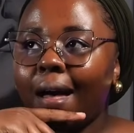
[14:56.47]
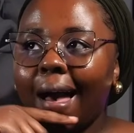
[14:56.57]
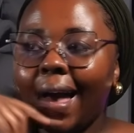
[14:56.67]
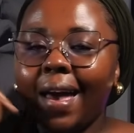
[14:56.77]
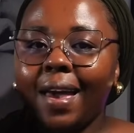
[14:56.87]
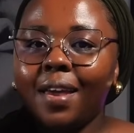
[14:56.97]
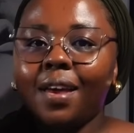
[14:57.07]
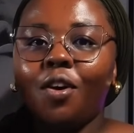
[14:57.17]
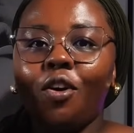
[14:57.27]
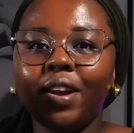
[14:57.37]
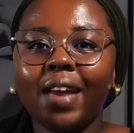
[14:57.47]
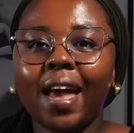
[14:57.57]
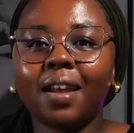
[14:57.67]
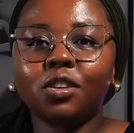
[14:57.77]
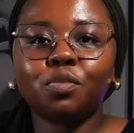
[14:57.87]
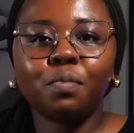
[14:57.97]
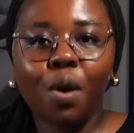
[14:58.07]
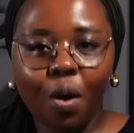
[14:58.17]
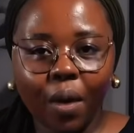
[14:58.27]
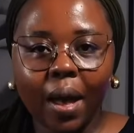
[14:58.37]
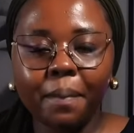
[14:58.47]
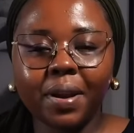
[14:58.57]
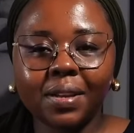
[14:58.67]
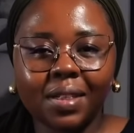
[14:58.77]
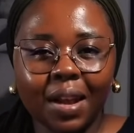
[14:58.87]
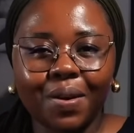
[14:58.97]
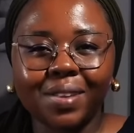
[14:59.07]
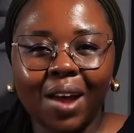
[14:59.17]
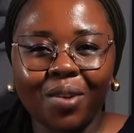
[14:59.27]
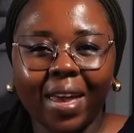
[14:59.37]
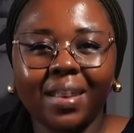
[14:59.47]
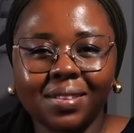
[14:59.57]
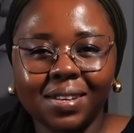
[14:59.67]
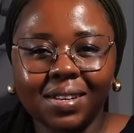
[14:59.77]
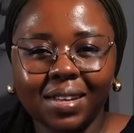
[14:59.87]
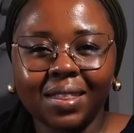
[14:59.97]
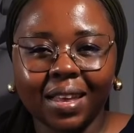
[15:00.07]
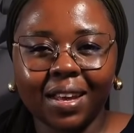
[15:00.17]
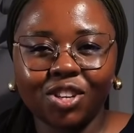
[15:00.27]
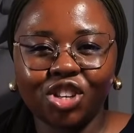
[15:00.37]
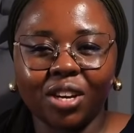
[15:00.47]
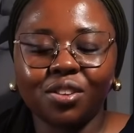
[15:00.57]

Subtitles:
I only had a small cabinet that I was allocated in the kitchen,